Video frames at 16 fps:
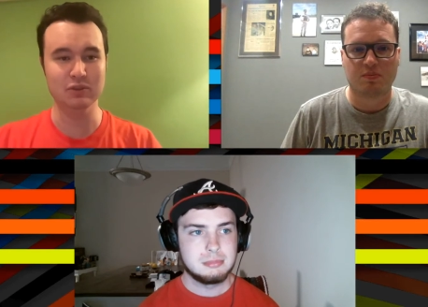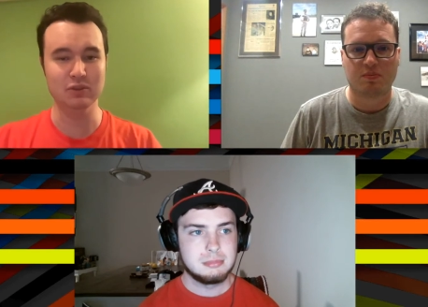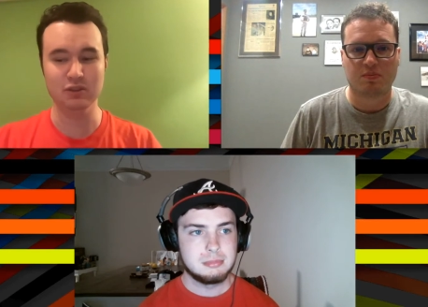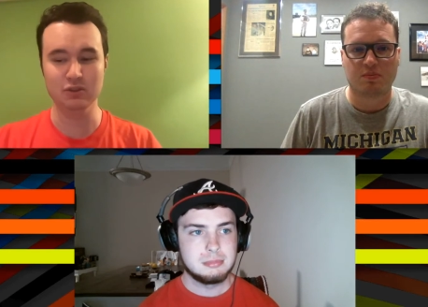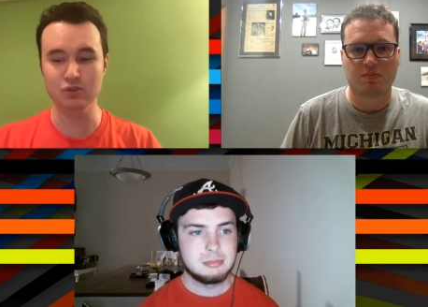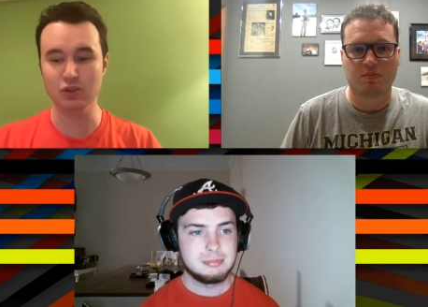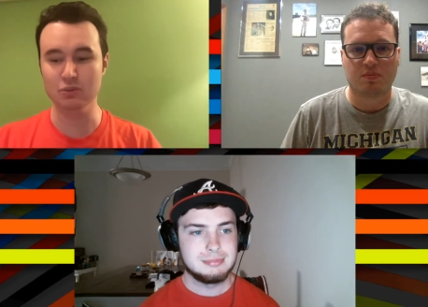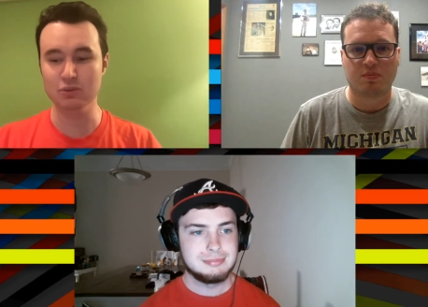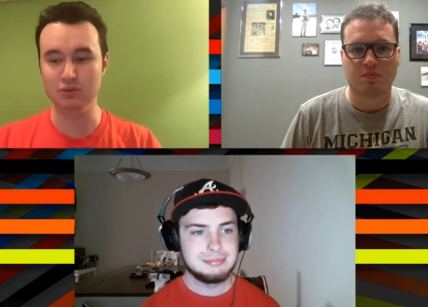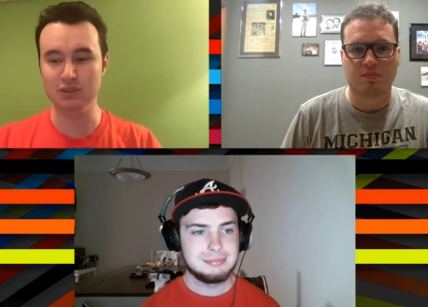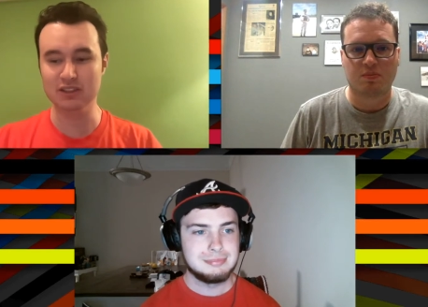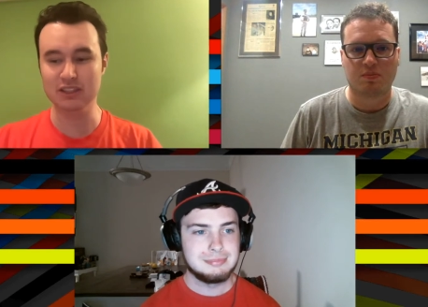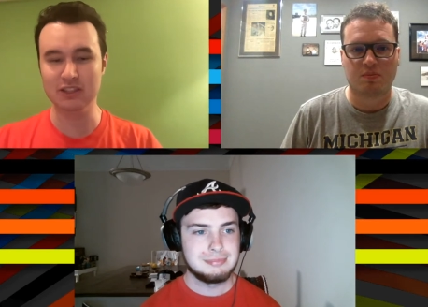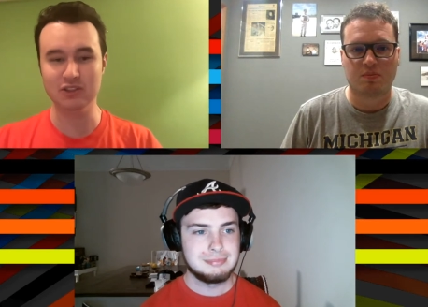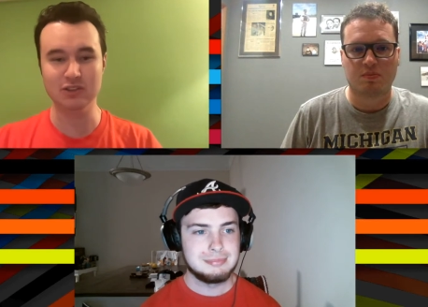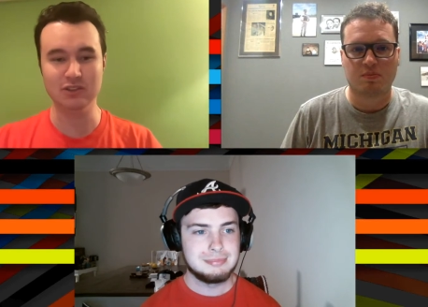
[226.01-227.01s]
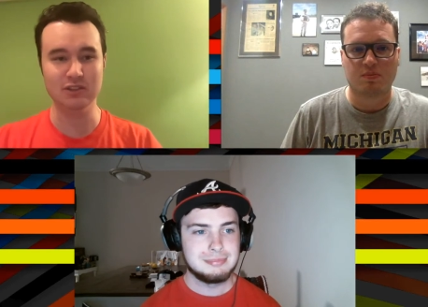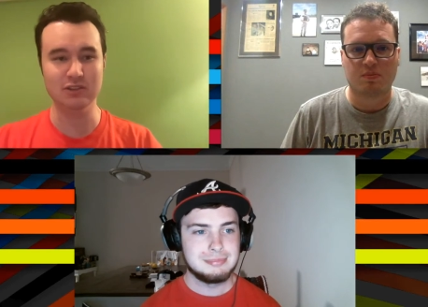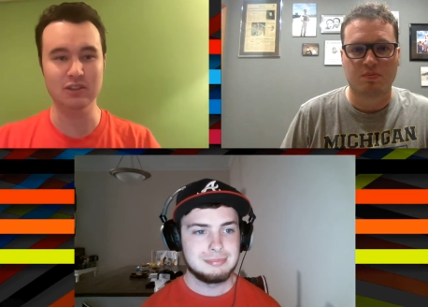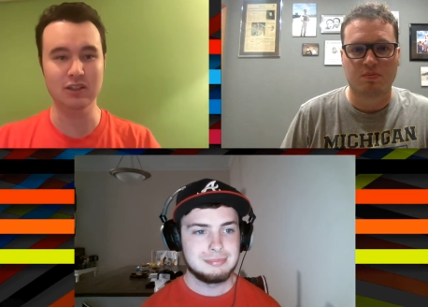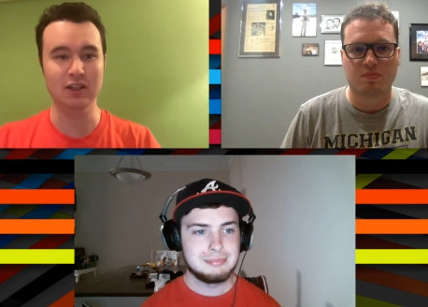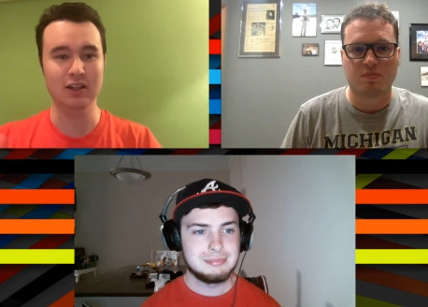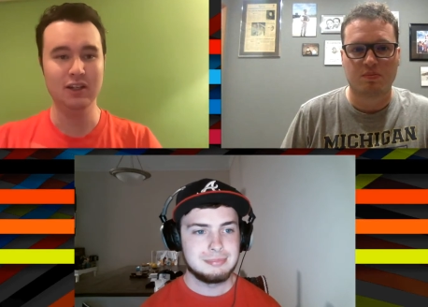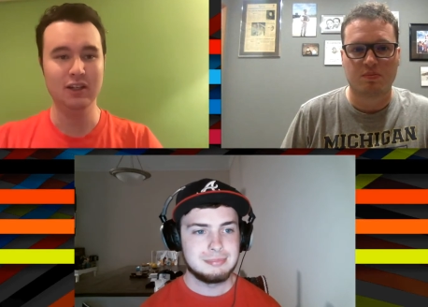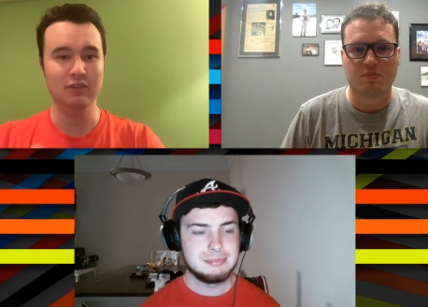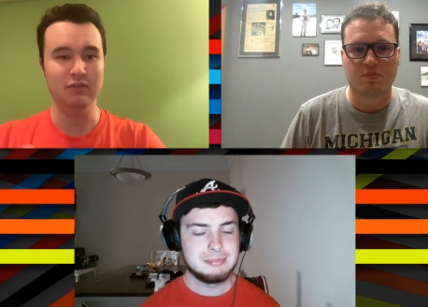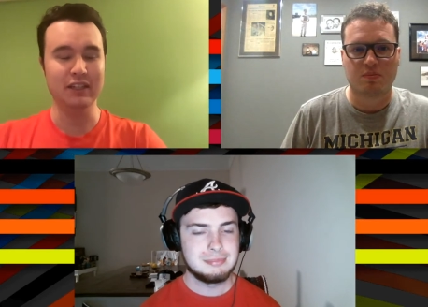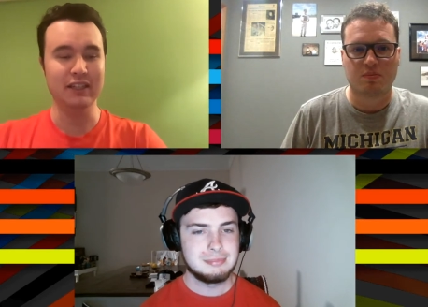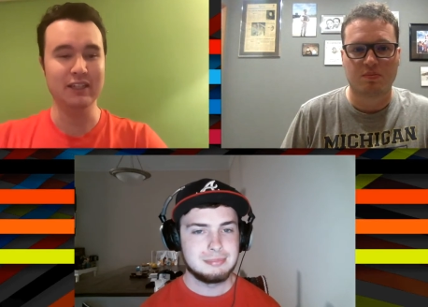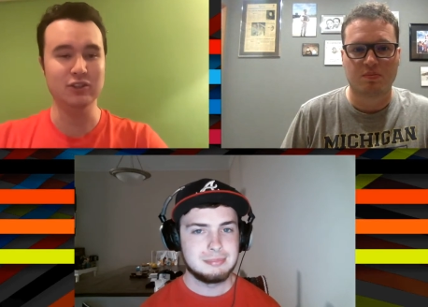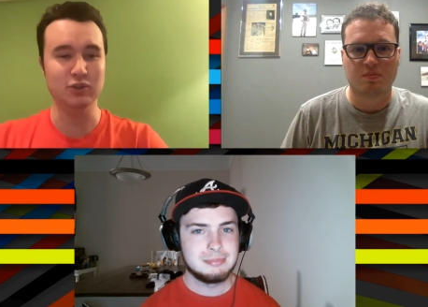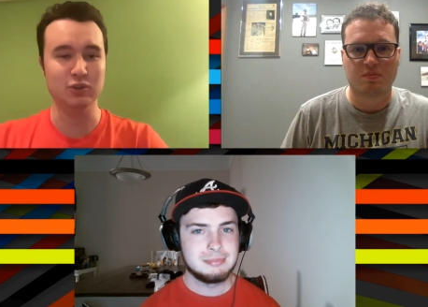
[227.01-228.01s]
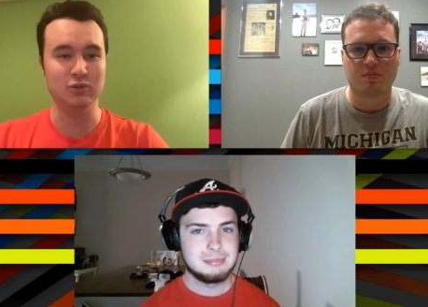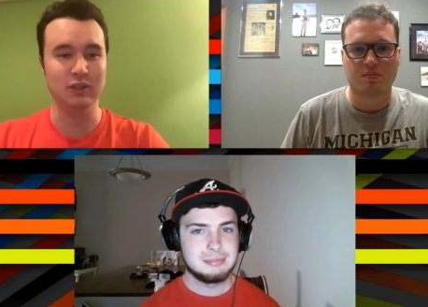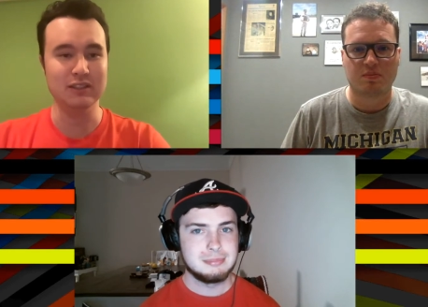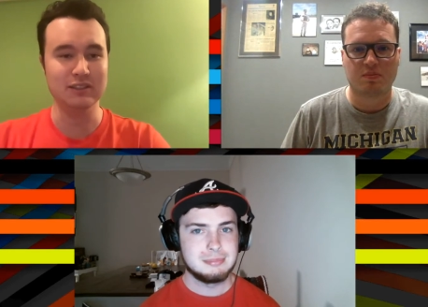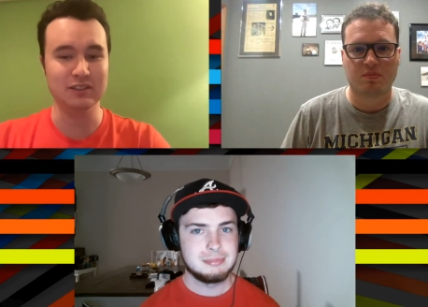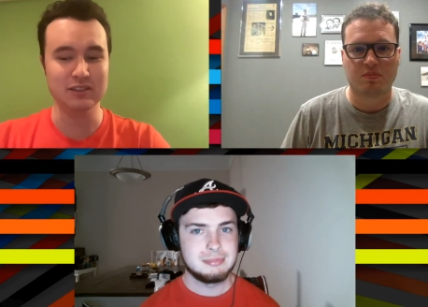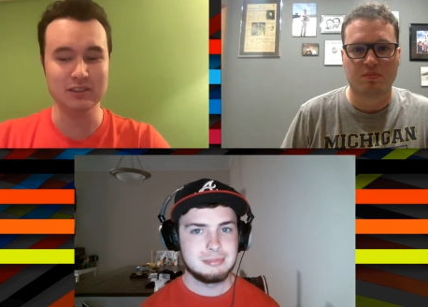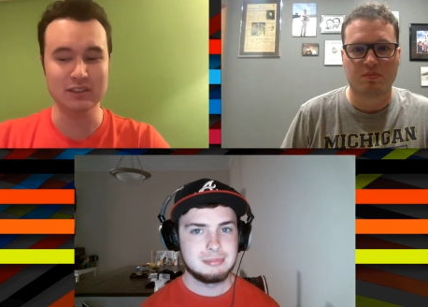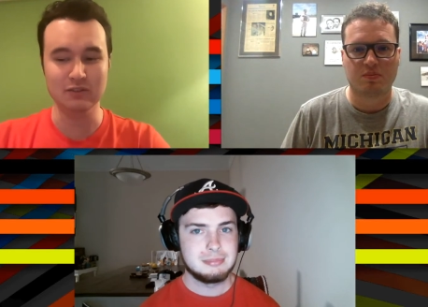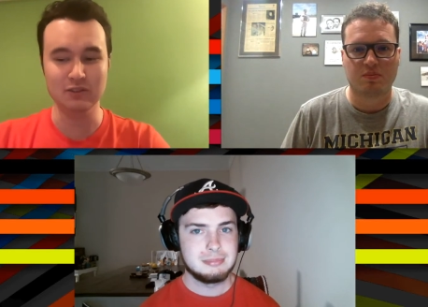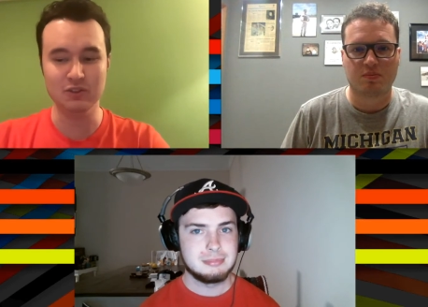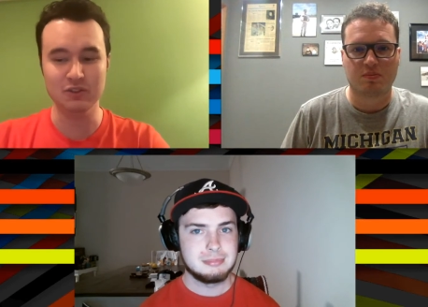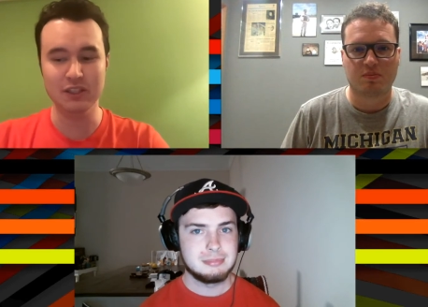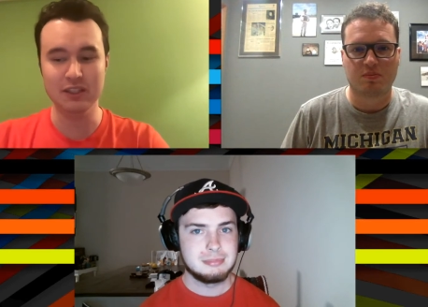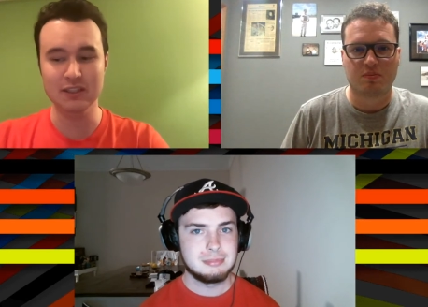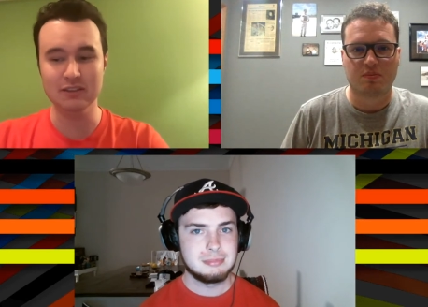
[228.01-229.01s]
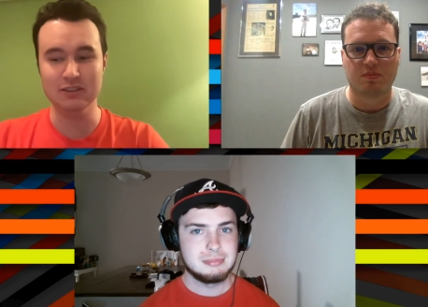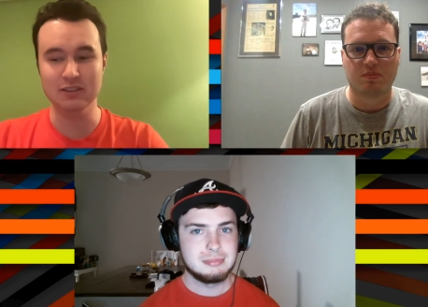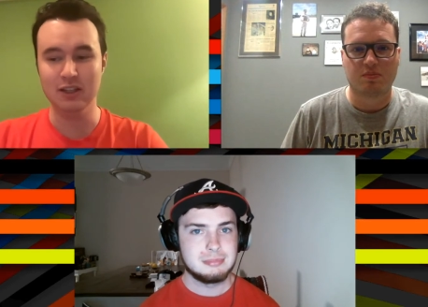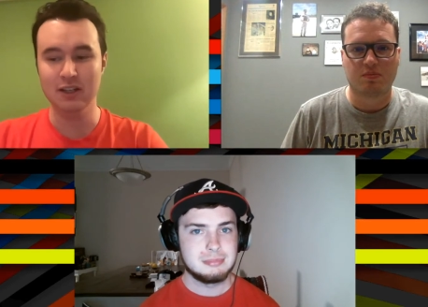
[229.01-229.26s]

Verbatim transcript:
Speaker 1: in a global recession and financial crisis and everything. And,